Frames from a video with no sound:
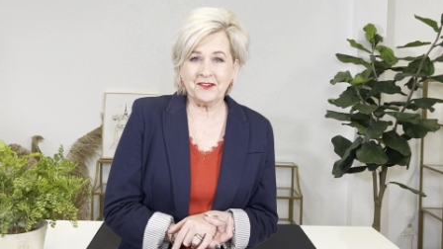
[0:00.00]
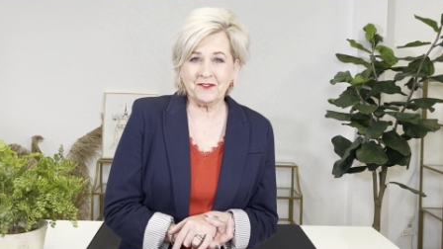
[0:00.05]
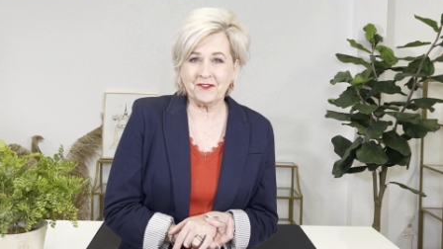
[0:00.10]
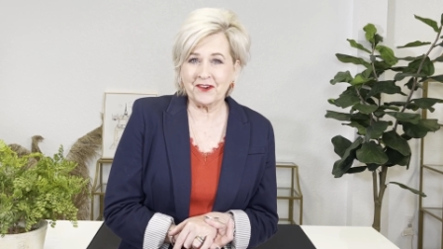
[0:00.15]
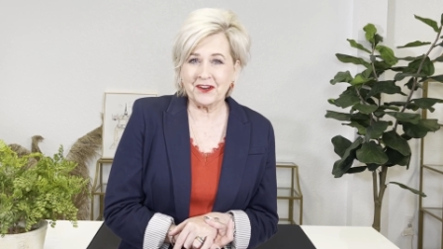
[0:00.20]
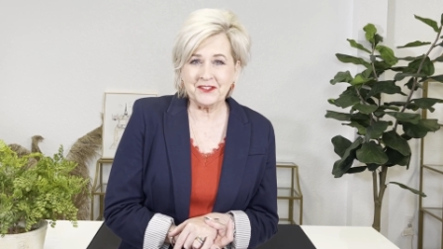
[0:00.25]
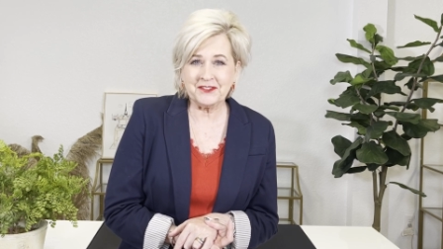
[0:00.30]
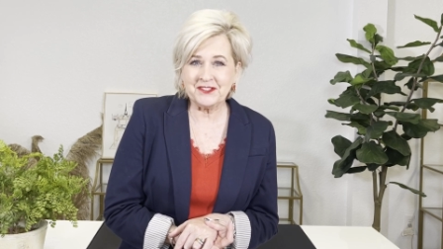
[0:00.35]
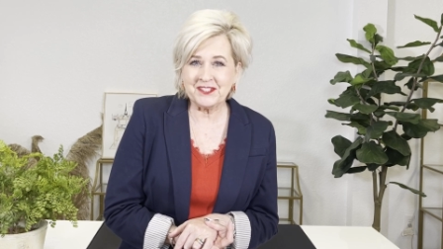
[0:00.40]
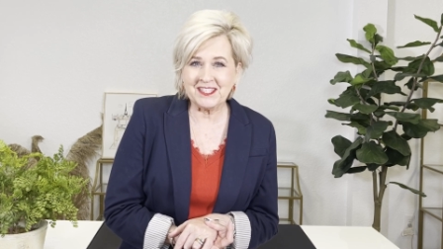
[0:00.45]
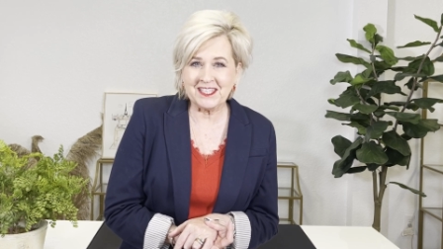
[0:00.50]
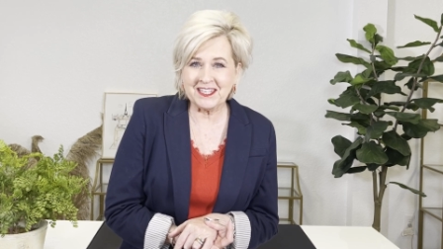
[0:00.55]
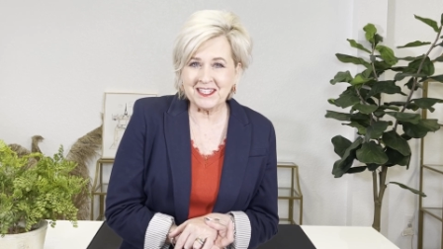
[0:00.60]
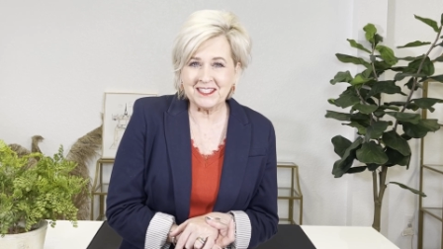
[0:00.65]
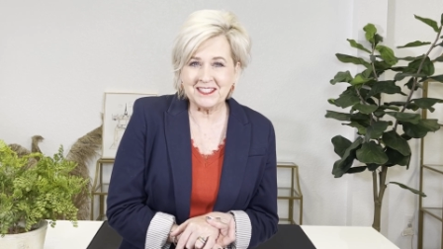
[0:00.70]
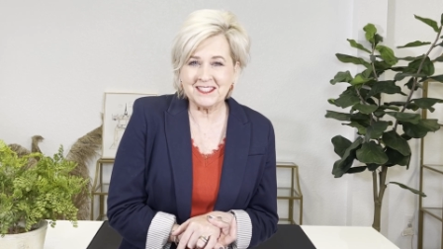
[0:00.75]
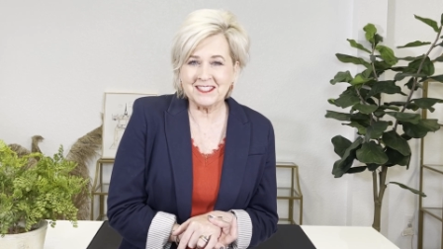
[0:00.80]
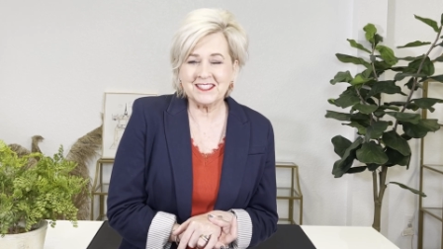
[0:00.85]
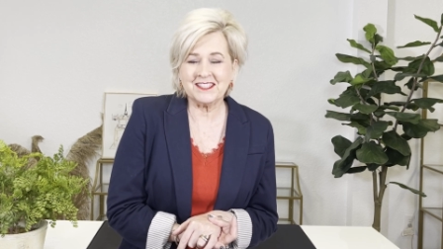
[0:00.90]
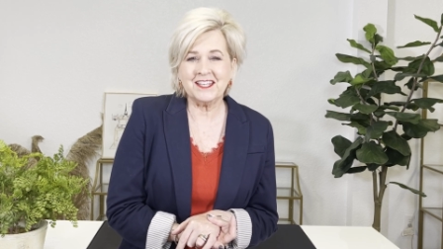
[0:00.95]

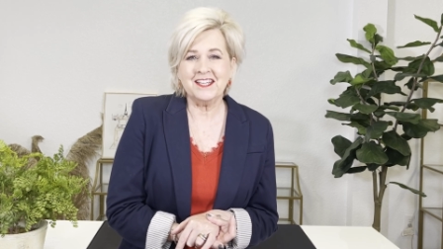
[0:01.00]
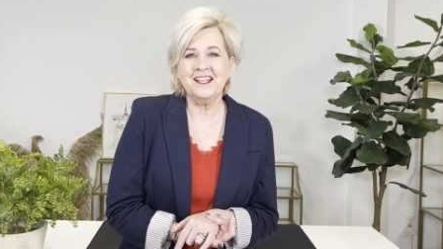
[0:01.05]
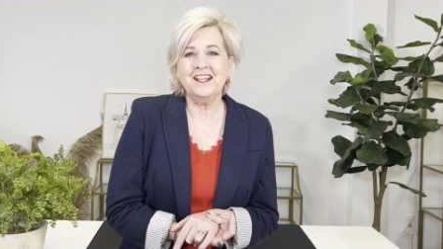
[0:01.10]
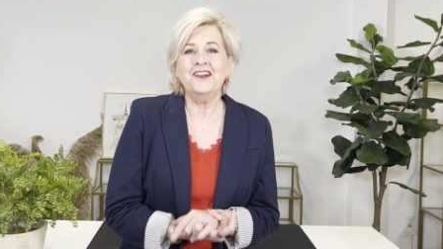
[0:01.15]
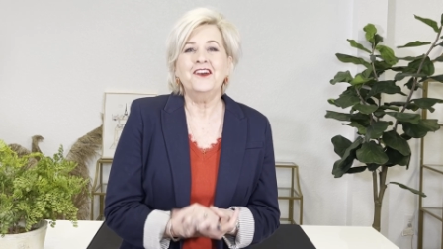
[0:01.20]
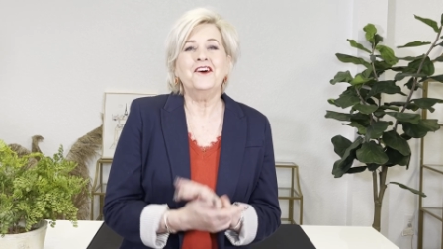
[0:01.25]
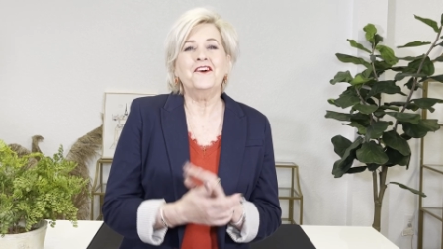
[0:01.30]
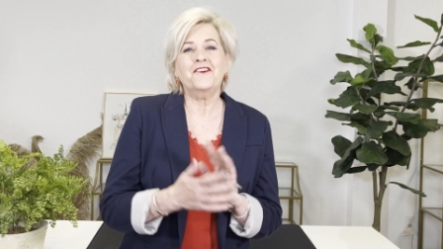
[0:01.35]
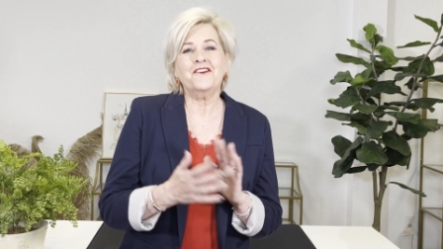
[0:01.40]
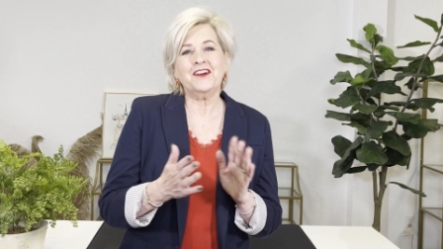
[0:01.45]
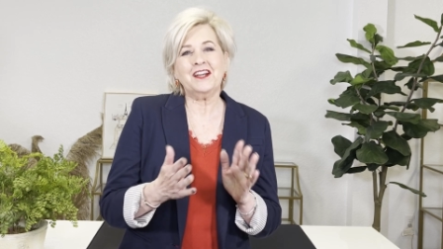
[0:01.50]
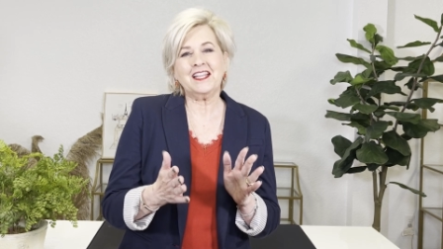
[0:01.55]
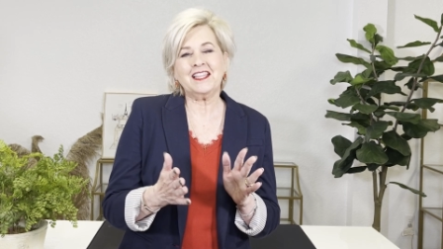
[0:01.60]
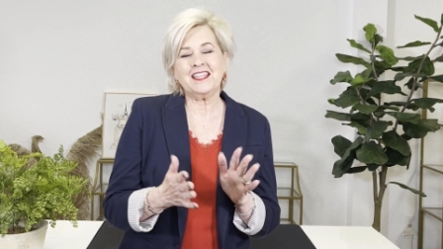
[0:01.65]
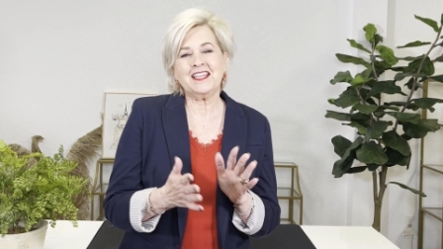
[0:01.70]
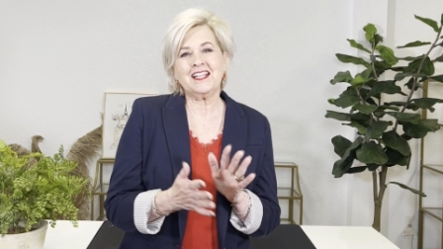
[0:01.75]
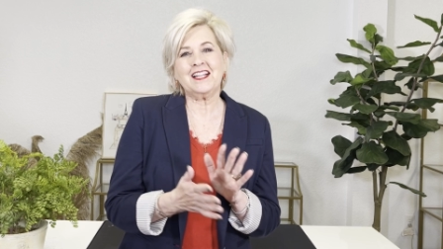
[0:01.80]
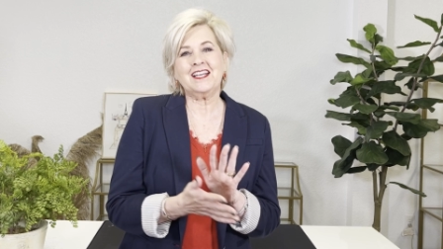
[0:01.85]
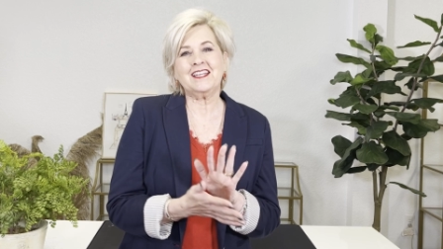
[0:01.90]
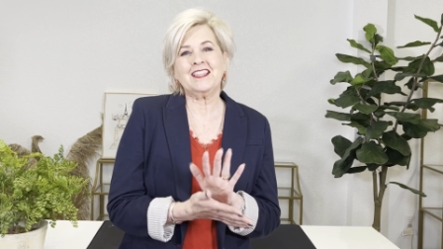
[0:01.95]
roses or
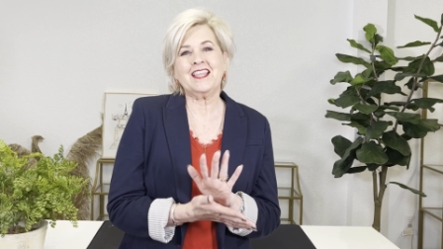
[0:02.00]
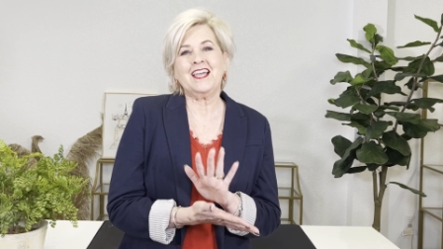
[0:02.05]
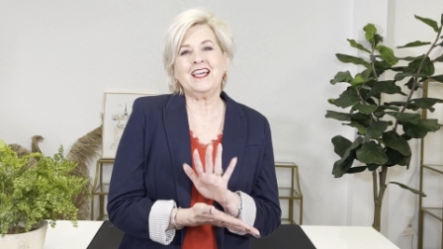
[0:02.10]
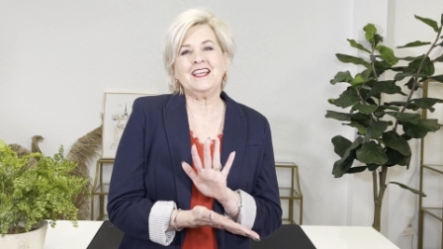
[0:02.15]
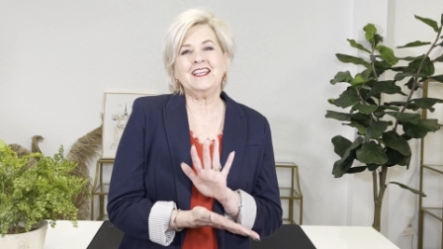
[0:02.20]
anything like that.